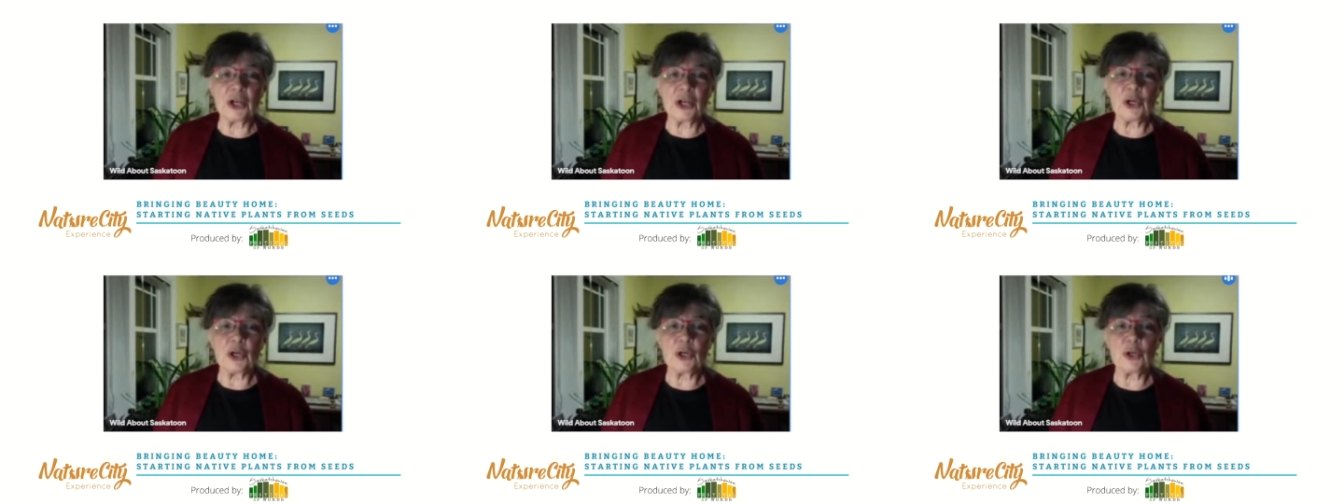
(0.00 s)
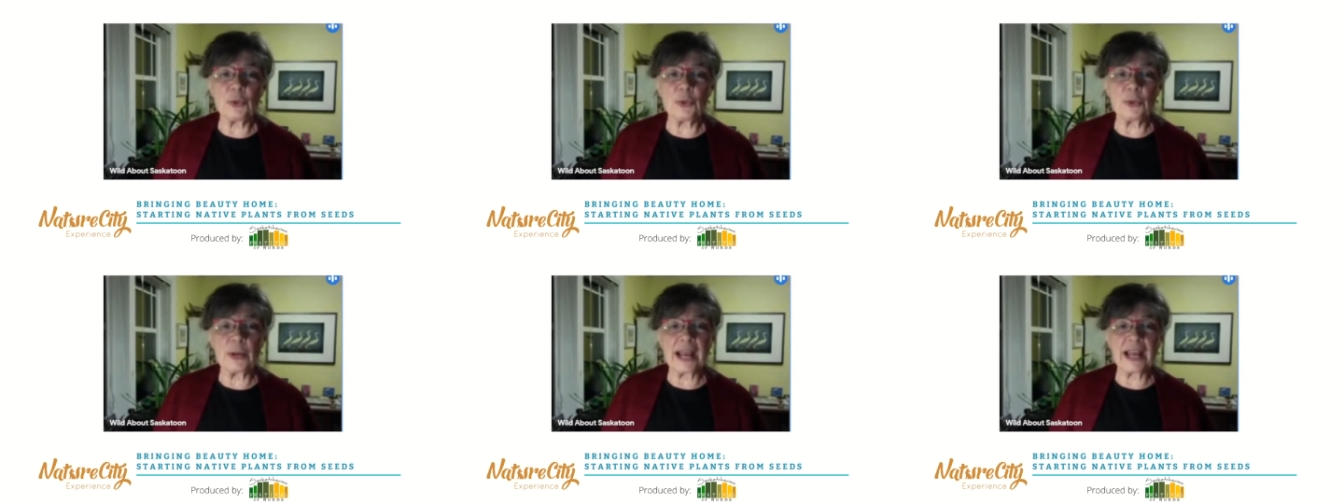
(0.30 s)

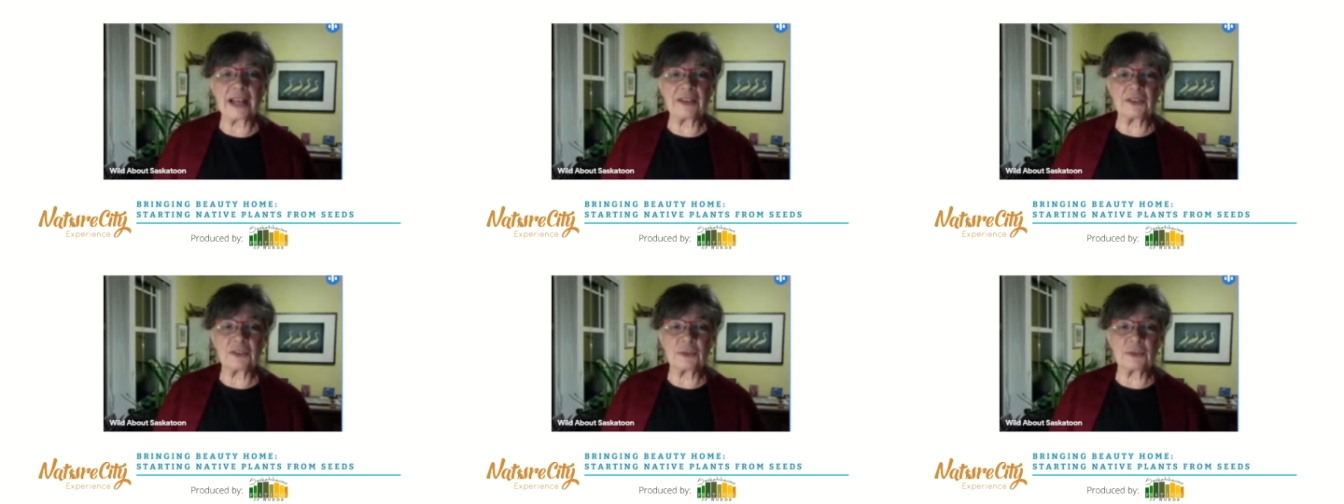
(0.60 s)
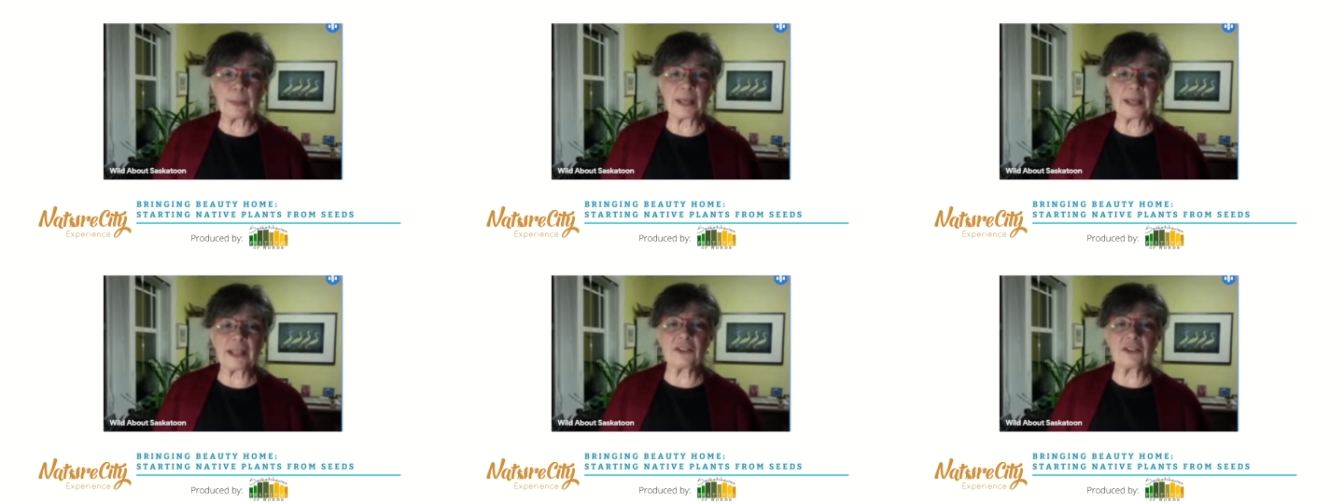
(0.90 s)
who has
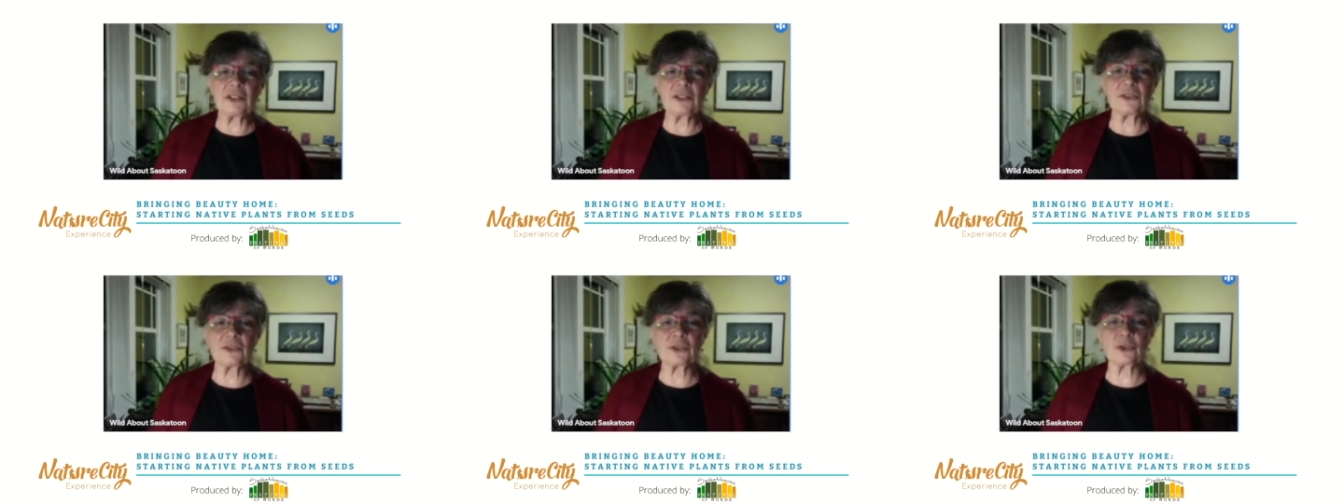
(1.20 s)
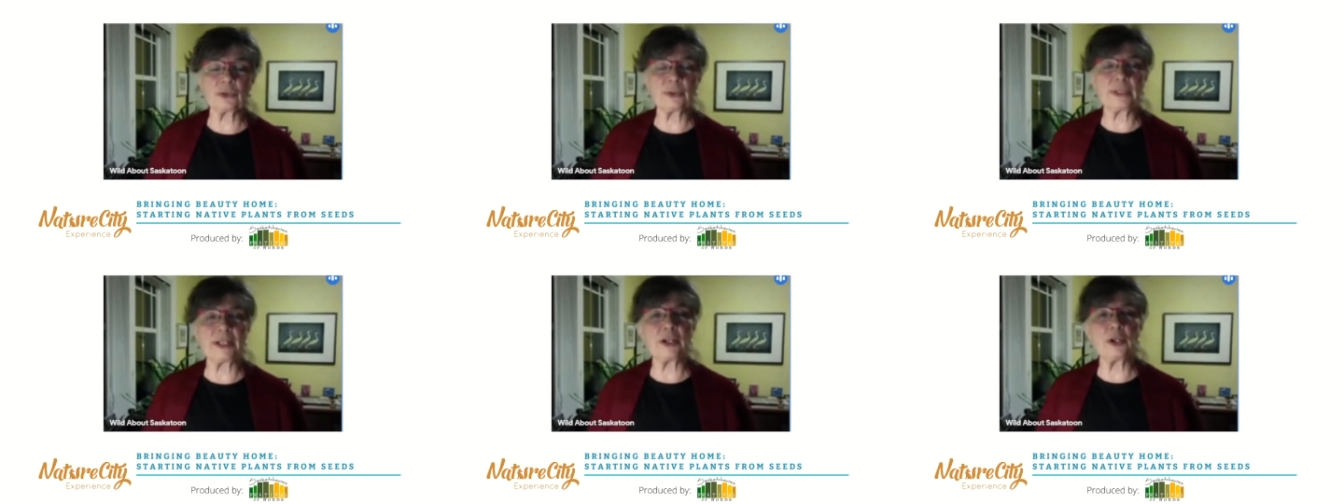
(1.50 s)
spent his
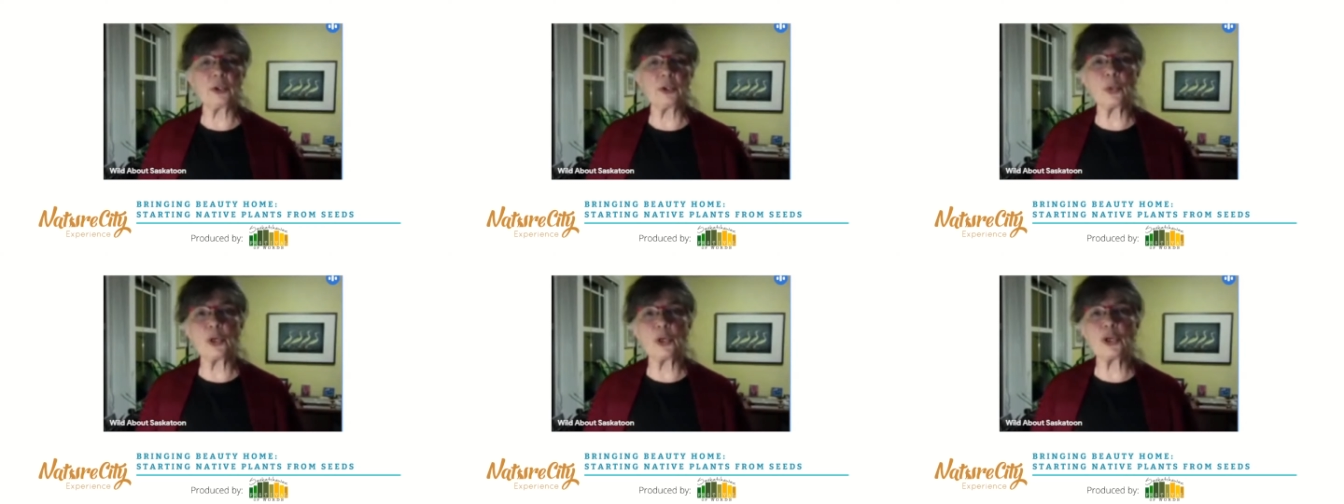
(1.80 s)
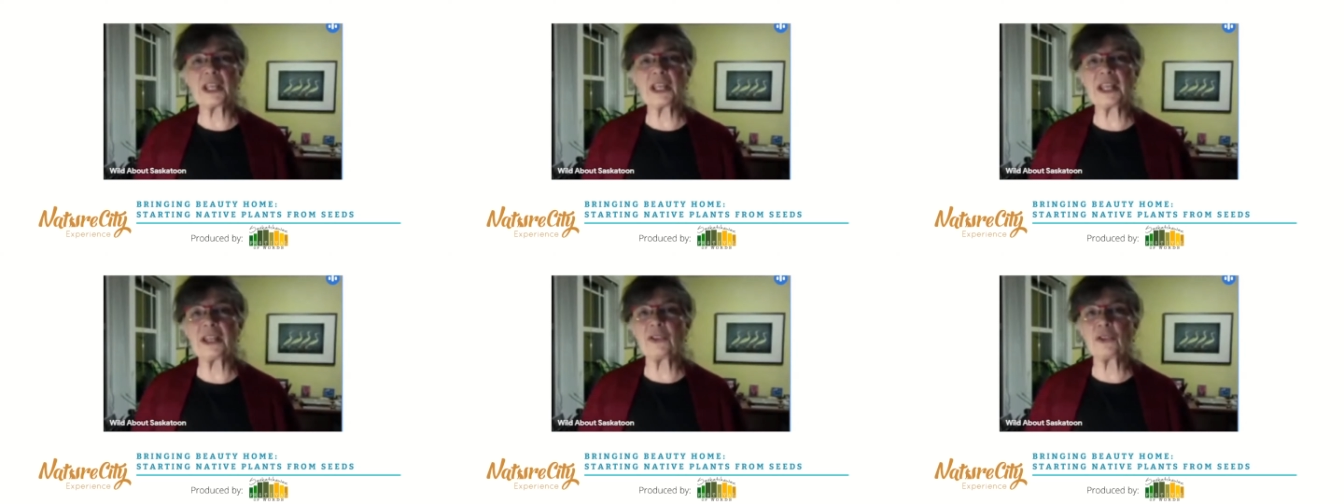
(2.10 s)
career
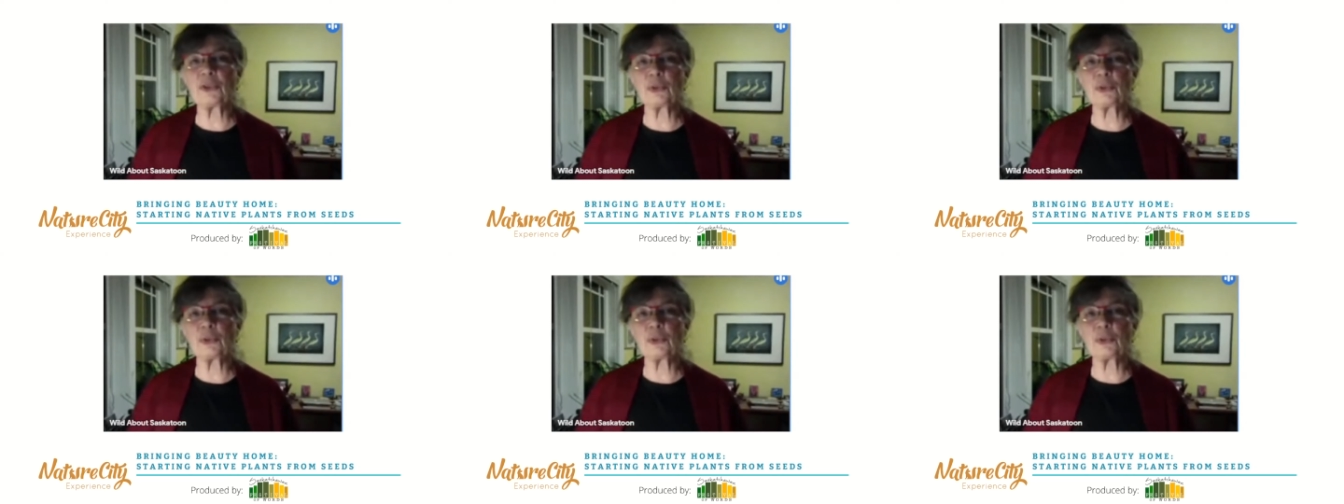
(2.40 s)
working